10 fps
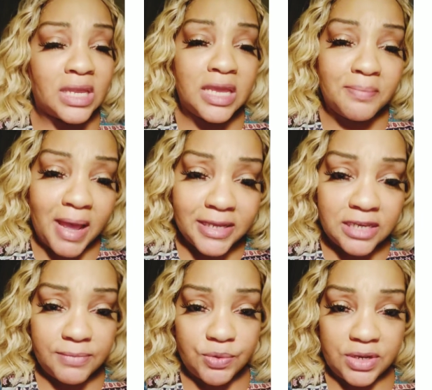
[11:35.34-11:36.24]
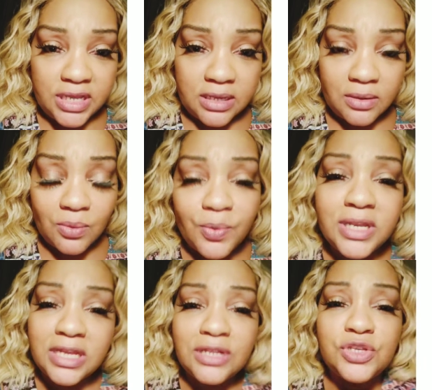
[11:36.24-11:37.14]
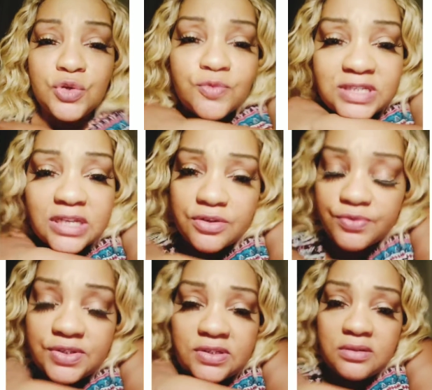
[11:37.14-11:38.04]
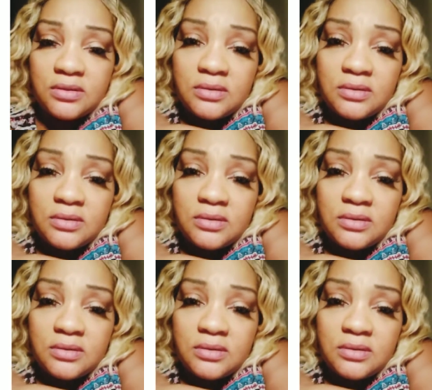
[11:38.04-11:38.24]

in my community, we need youth centers.